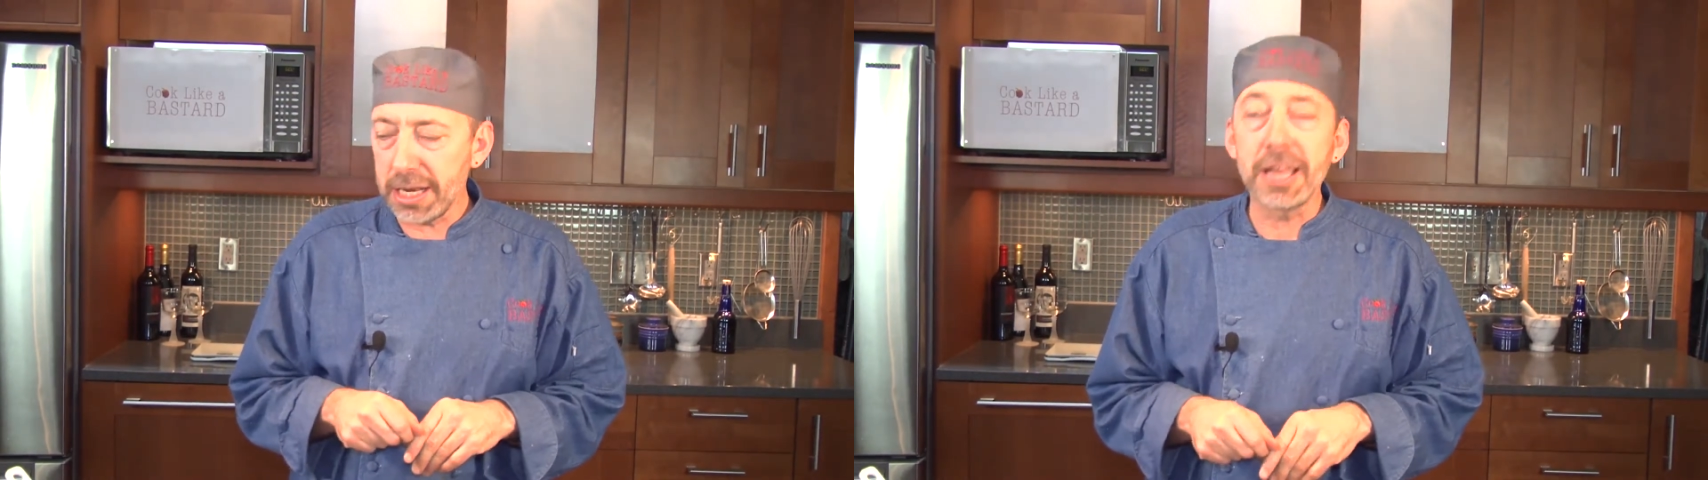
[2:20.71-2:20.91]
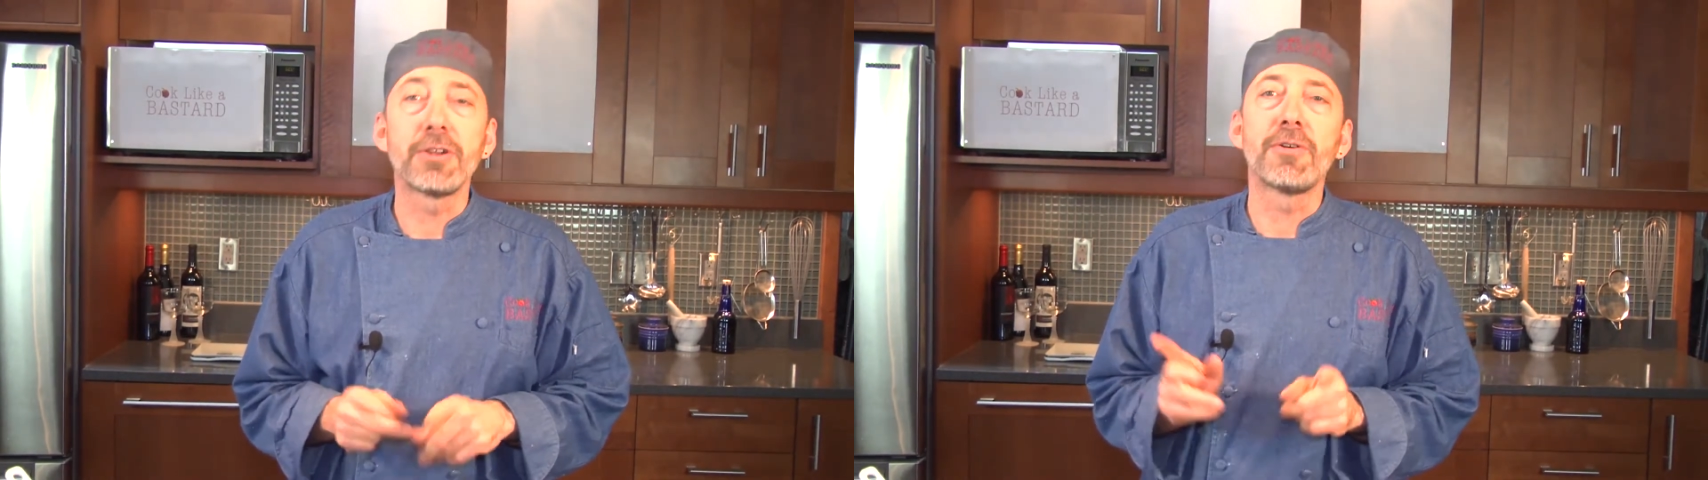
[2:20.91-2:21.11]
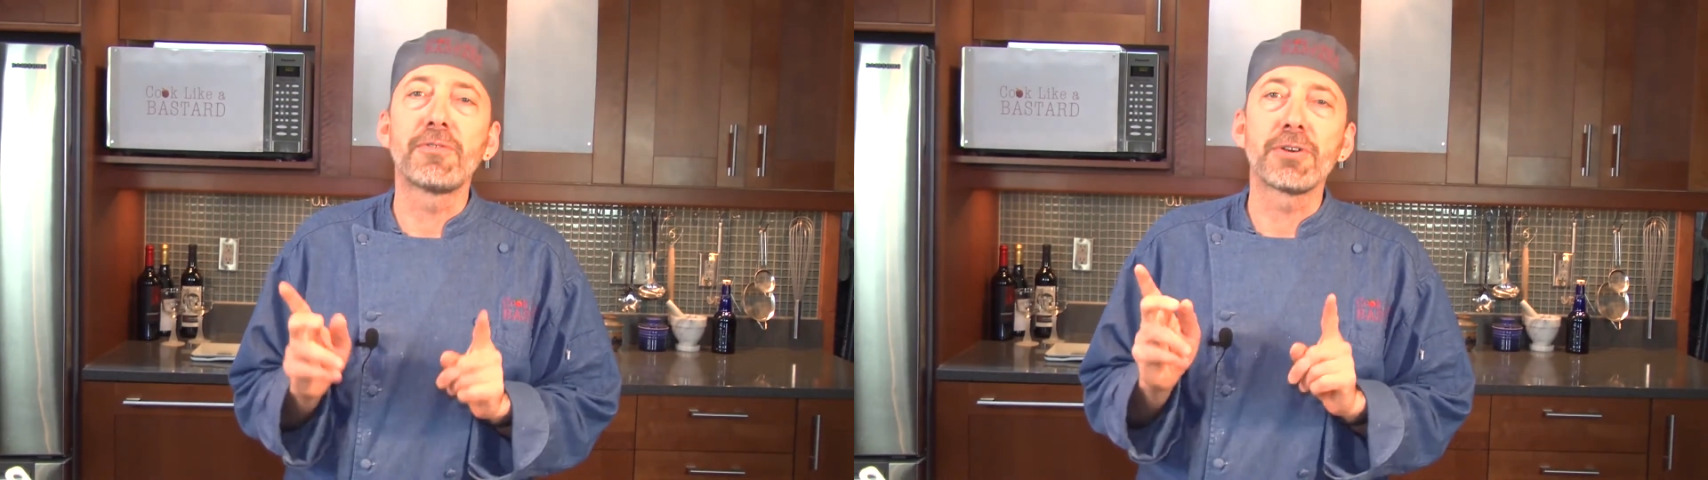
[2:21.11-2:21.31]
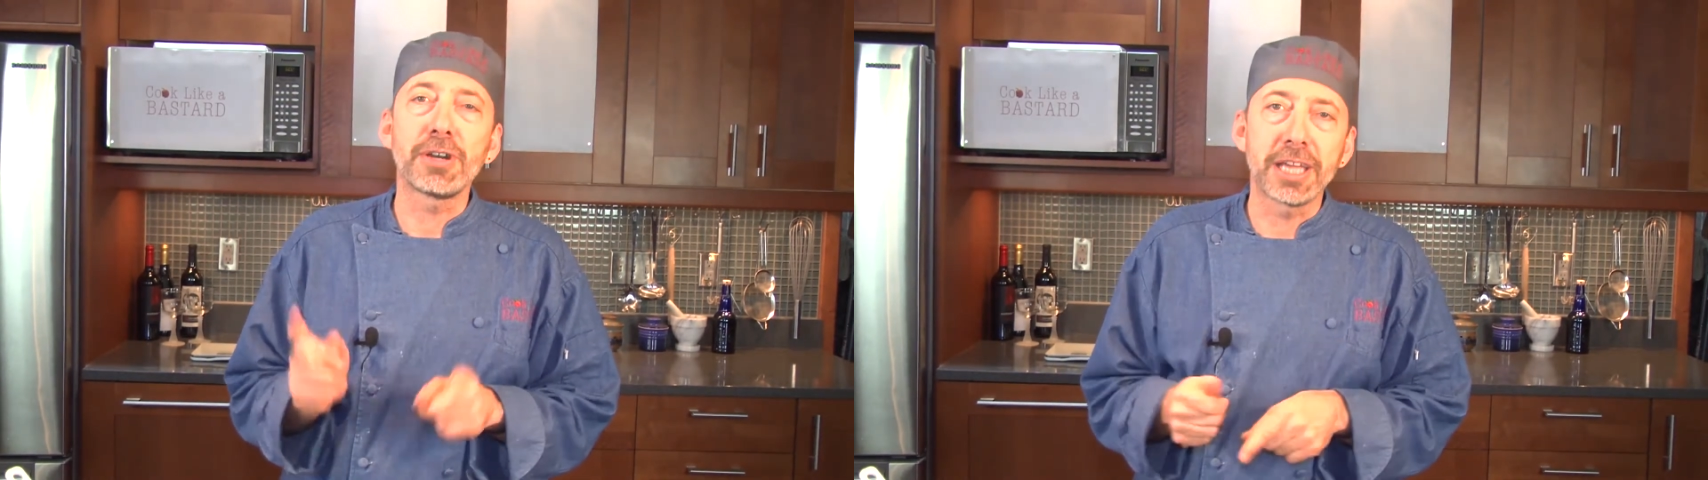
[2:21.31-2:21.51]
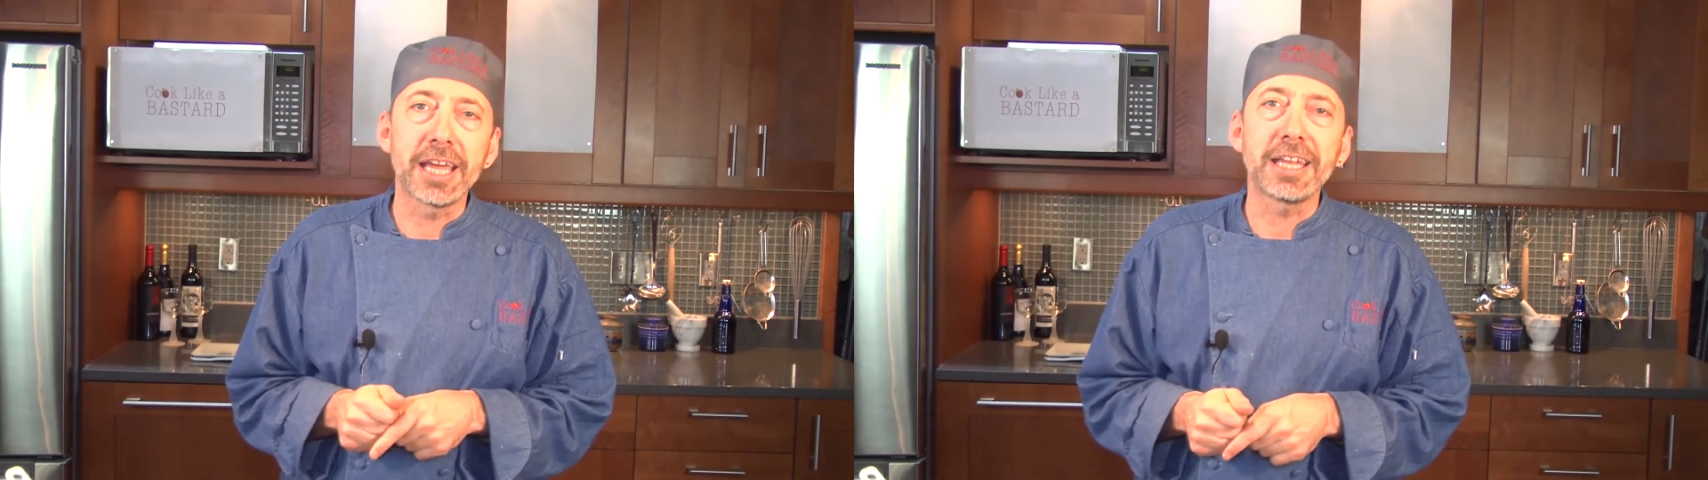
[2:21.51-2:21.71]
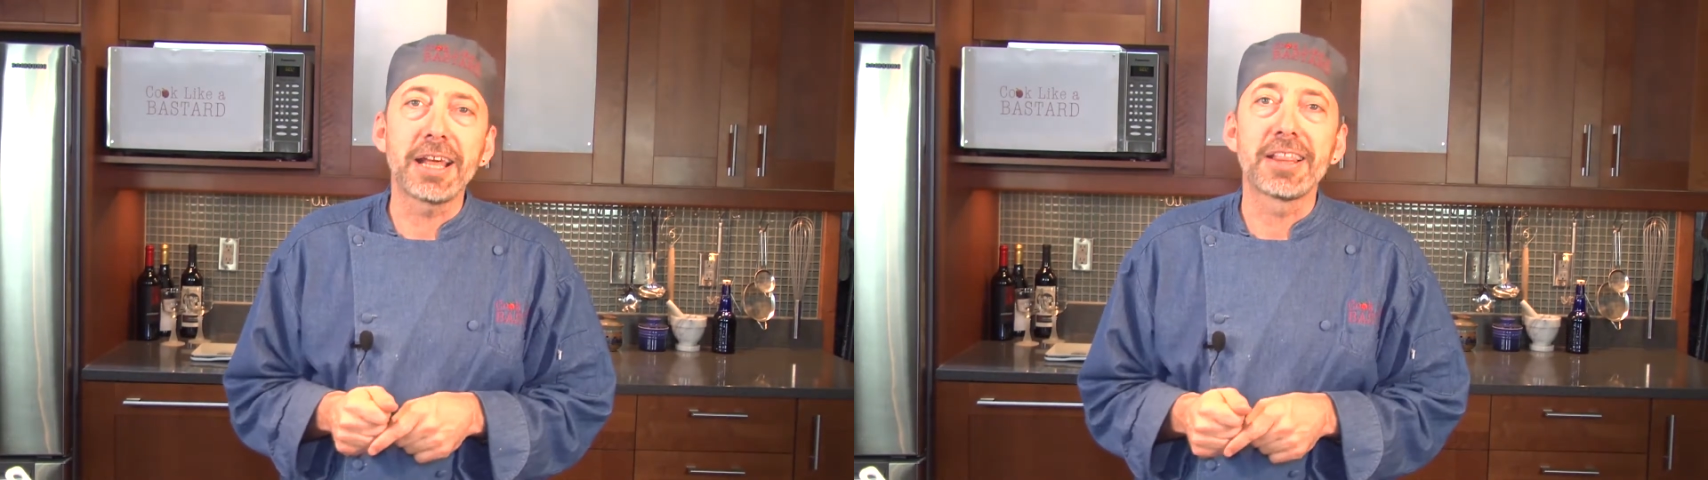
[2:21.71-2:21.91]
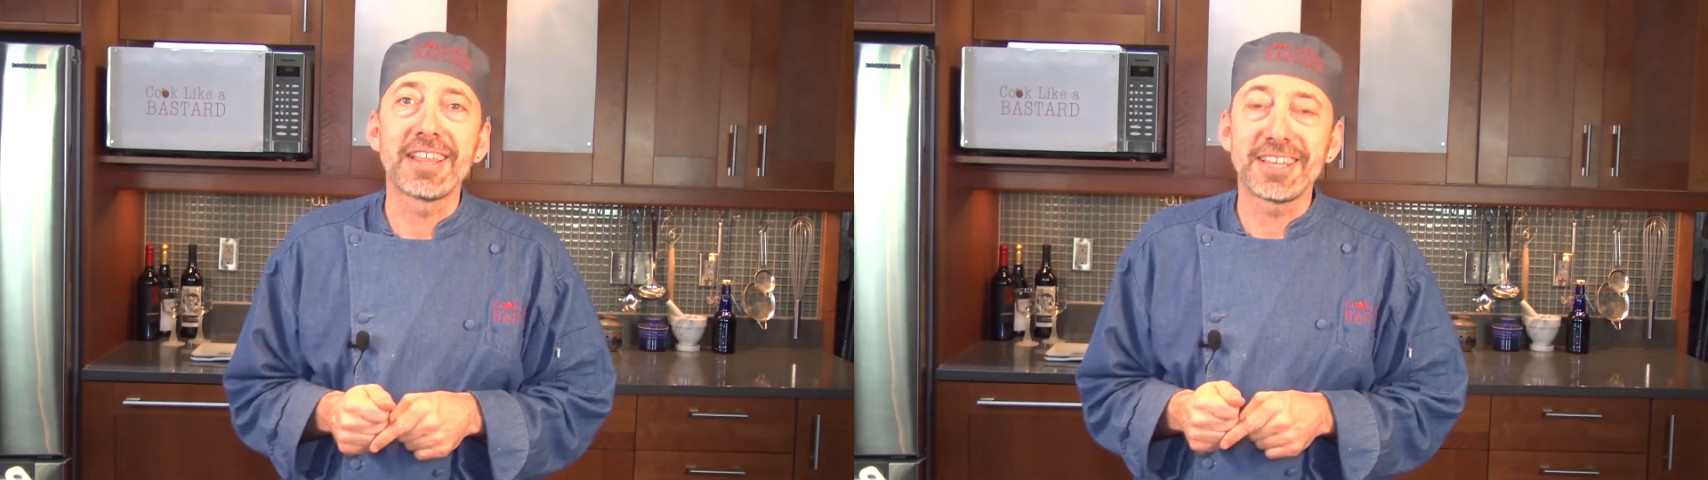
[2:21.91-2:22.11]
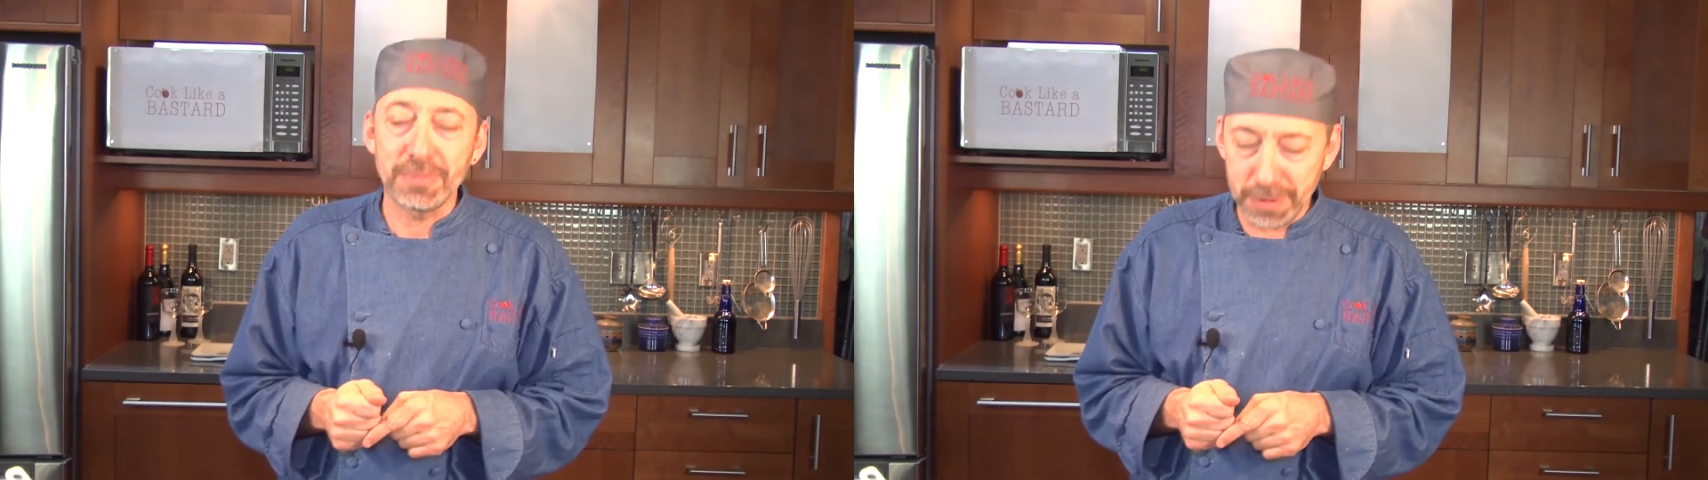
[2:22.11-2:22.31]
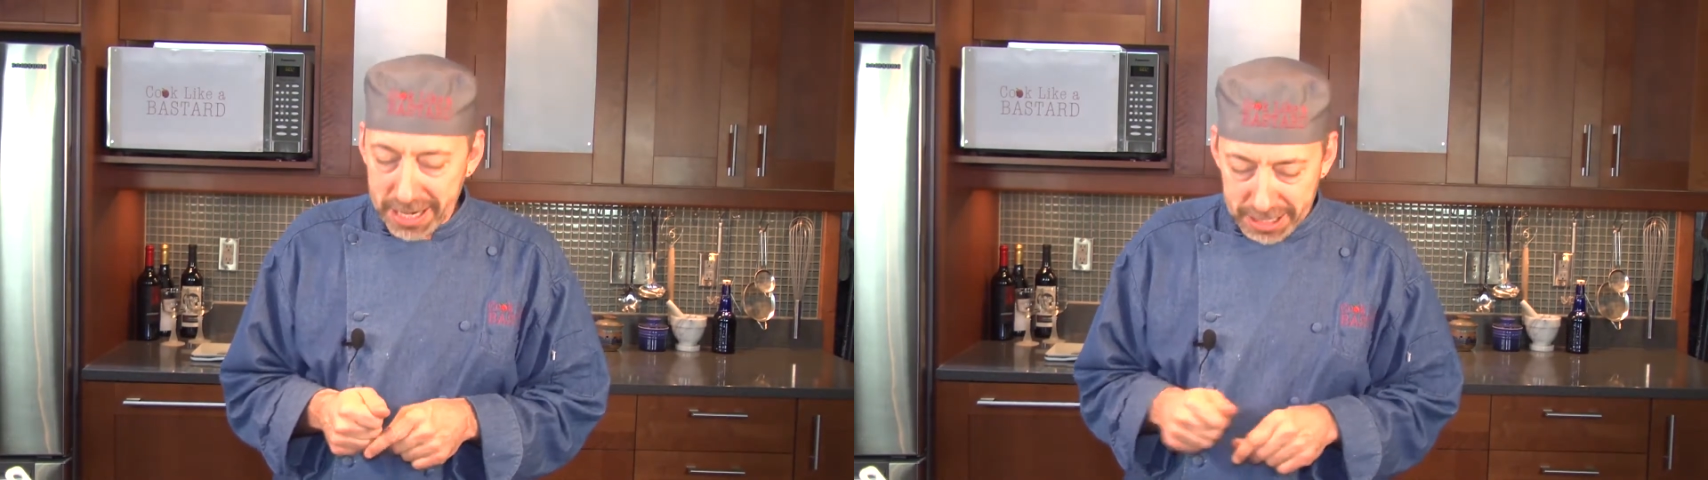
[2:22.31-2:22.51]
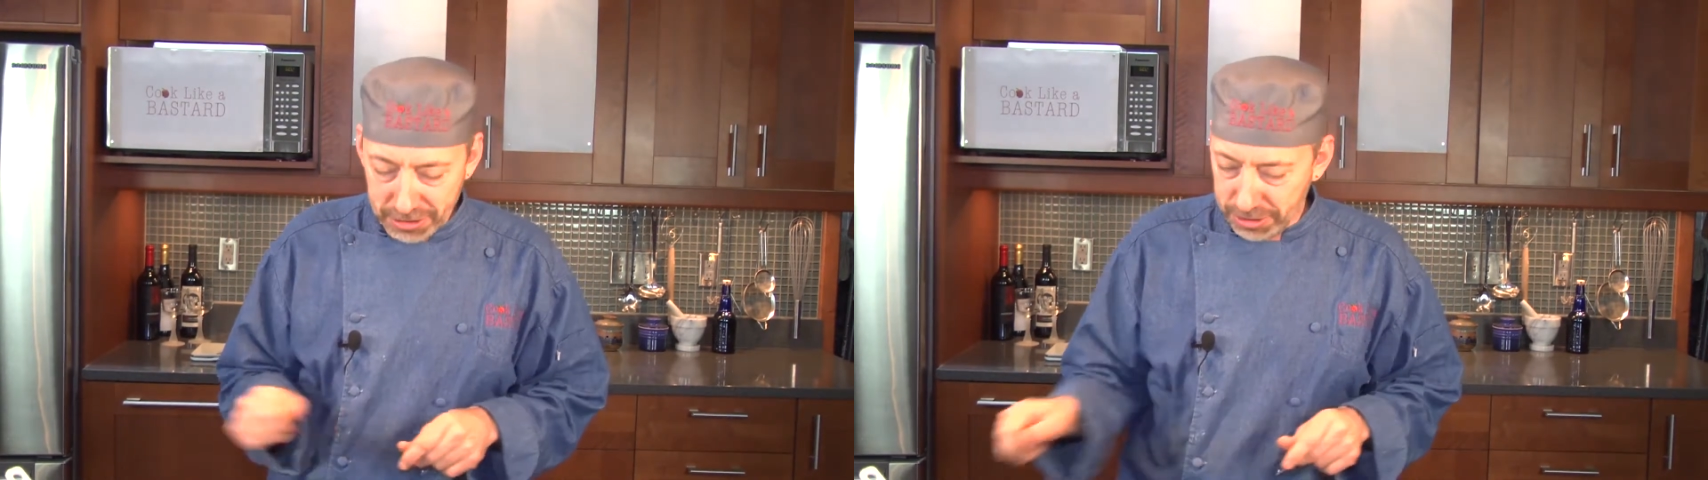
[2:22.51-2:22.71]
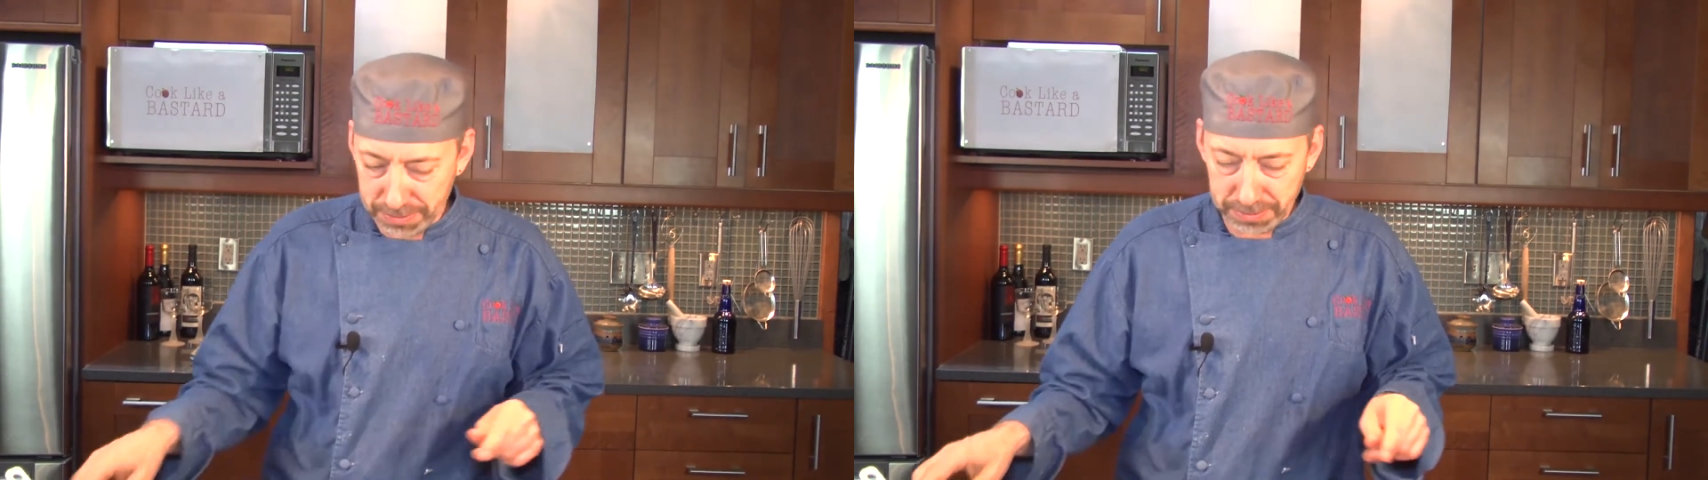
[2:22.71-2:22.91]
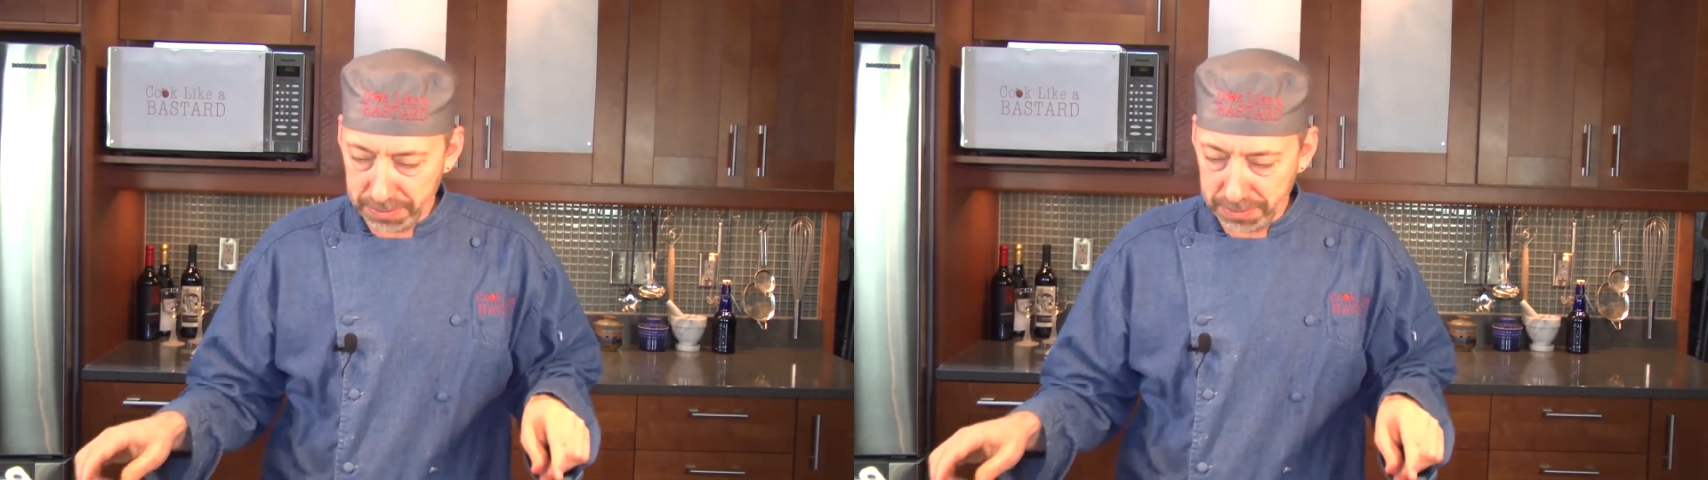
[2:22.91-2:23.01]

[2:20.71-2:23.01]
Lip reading: and don't forget the spinach.